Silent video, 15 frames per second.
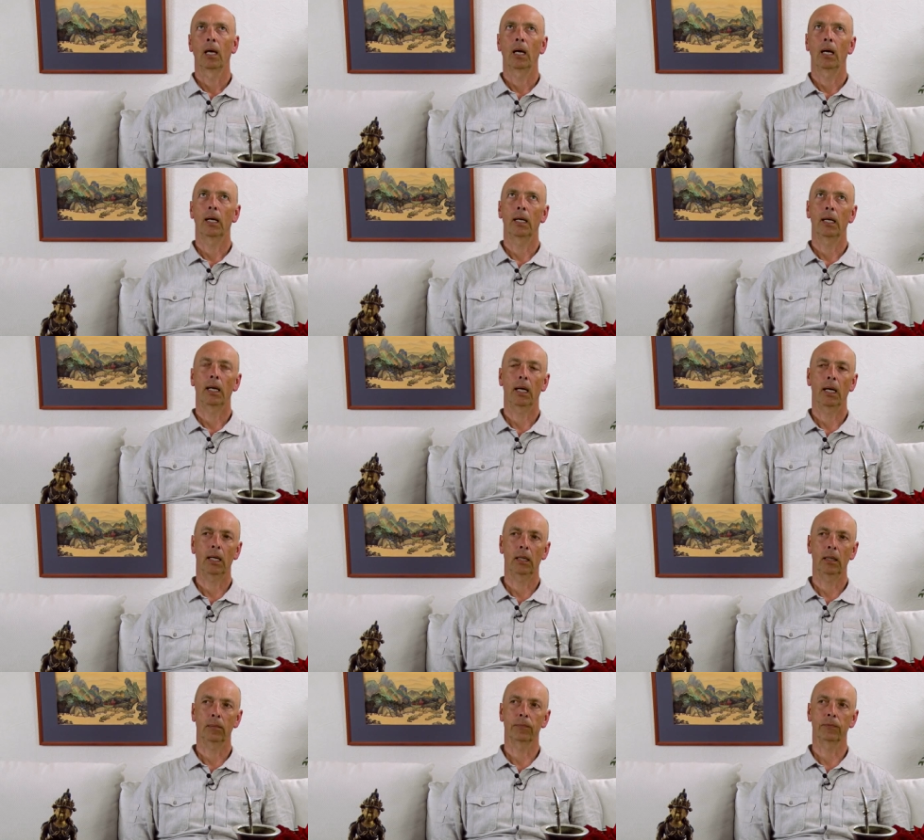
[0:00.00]
a
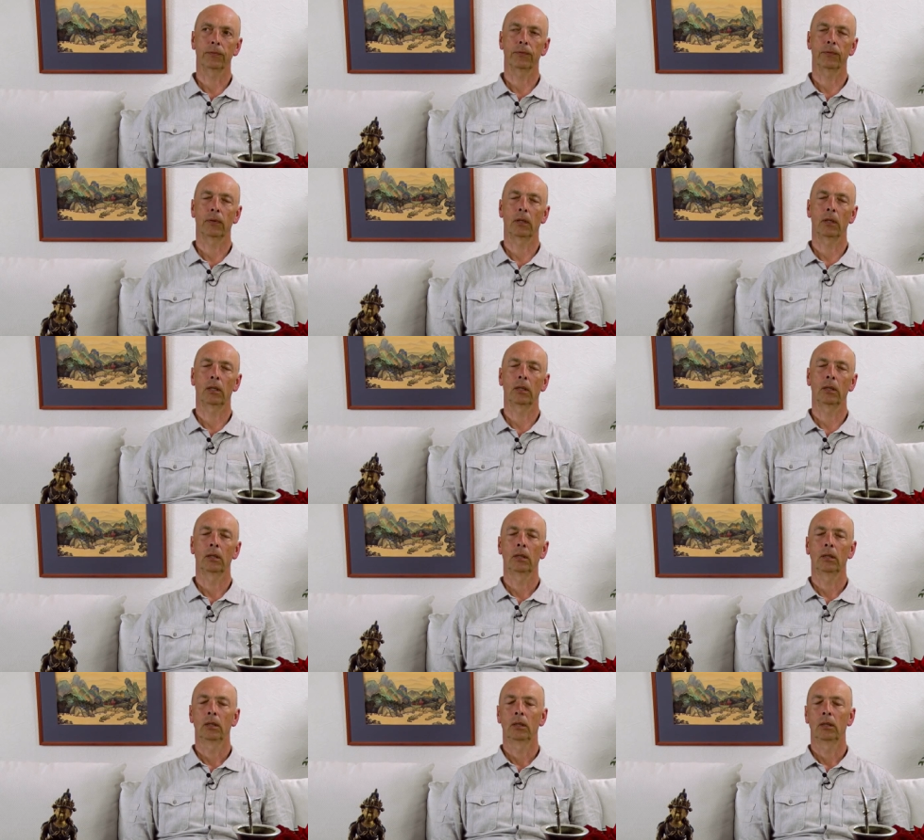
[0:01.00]
help for
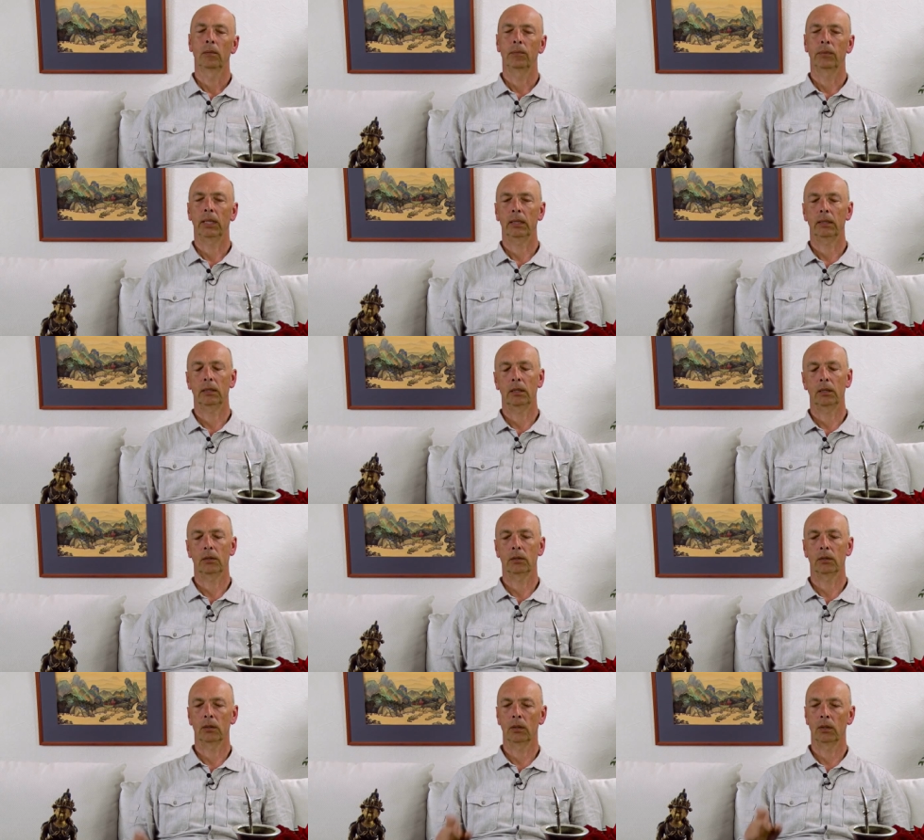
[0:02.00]

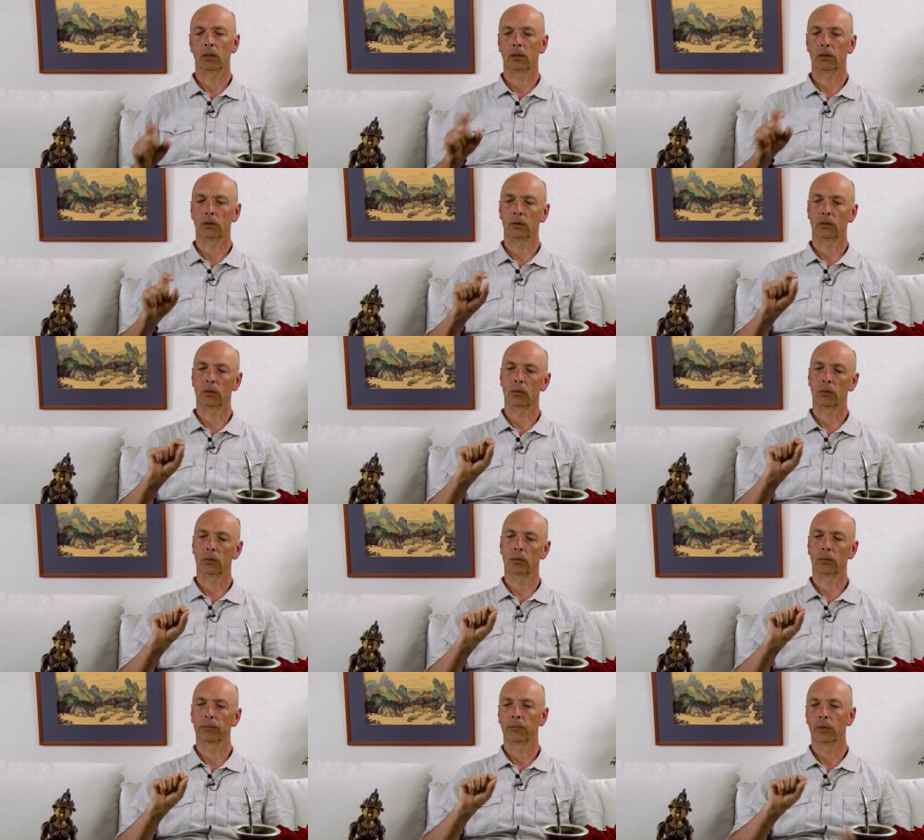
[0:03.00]
practitioners
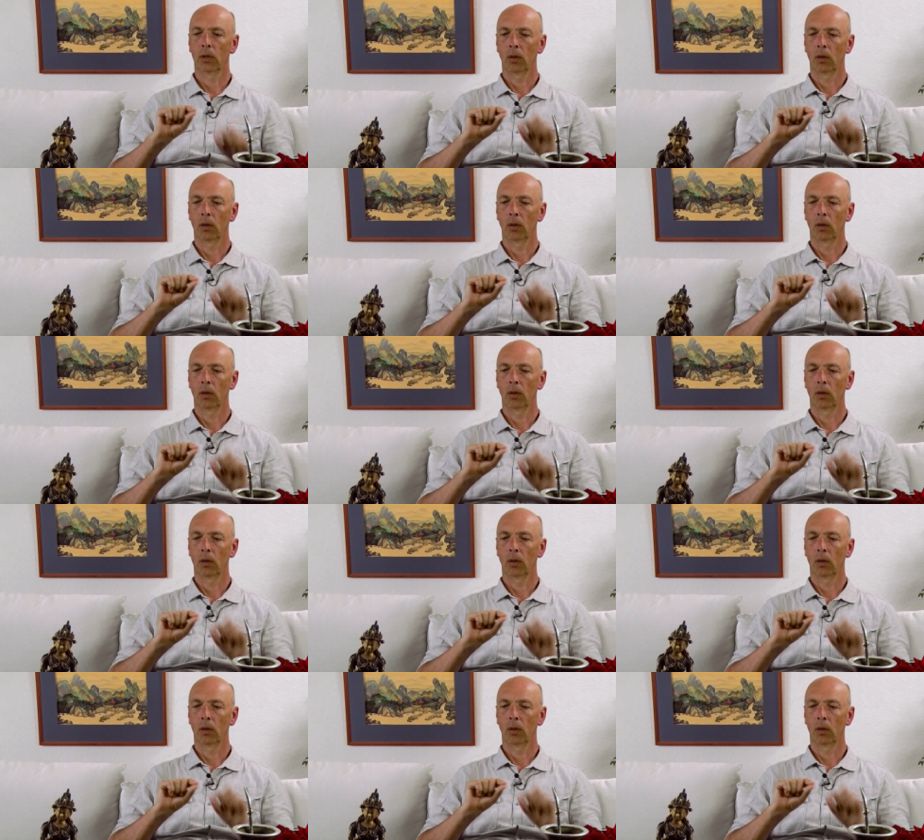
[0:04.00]
to